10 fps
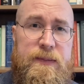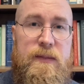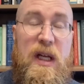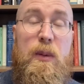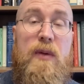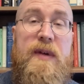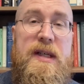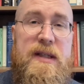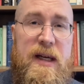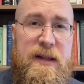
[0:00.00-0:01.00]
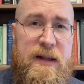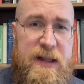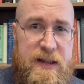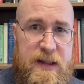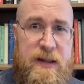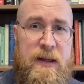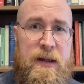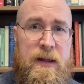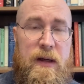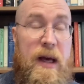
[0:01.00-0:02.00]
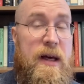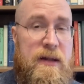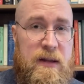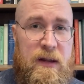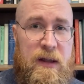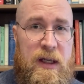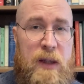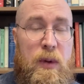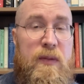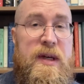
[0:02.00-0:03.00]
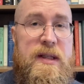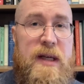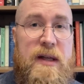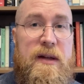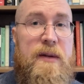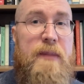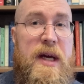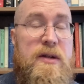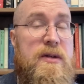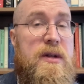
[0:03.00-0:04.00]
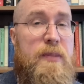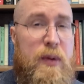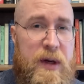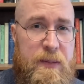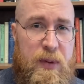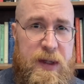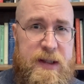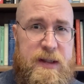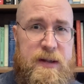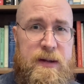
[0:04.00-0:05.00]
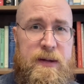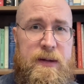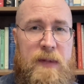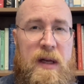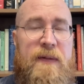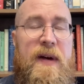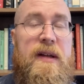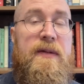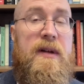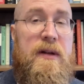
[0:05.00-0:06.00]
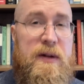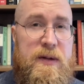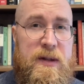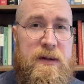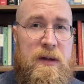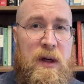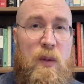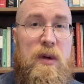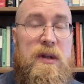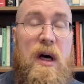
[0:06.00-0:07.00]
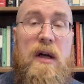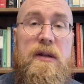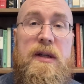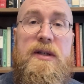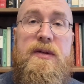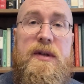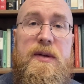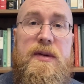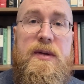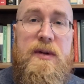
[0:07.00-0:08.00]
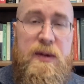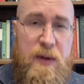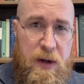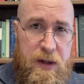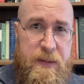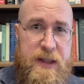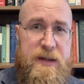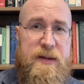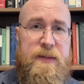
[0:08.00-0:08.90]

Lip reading: It will restate the thesis, and it will restate the major supporting points. An effective conclusion will not introduce new arguments.